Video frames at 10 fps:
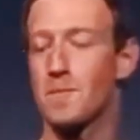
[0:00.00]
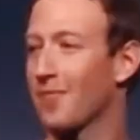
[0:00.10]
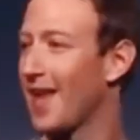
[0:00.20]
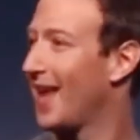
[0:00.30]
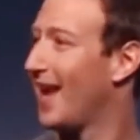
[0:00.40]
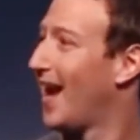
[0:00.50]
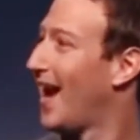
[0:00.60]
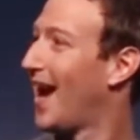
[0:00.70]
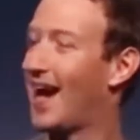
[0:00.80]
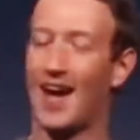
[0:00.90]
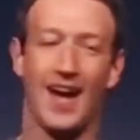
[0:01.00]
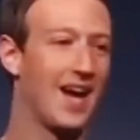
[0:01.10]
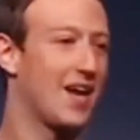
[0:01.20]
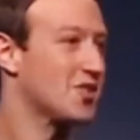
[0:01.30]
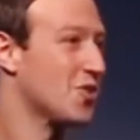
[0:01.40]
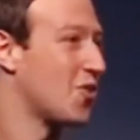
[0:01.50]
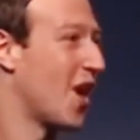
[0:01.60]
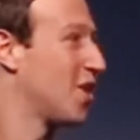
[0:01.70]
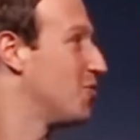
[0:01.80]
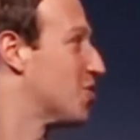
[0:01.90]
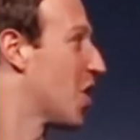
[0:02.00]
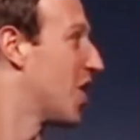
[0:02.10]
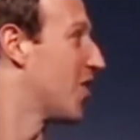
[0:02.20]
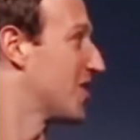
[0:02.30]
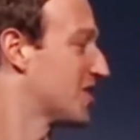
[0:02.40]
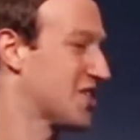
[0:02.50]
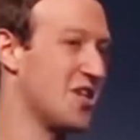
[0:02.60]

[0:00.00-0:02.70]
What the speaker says: will be the secret to Facebook's success over the next 10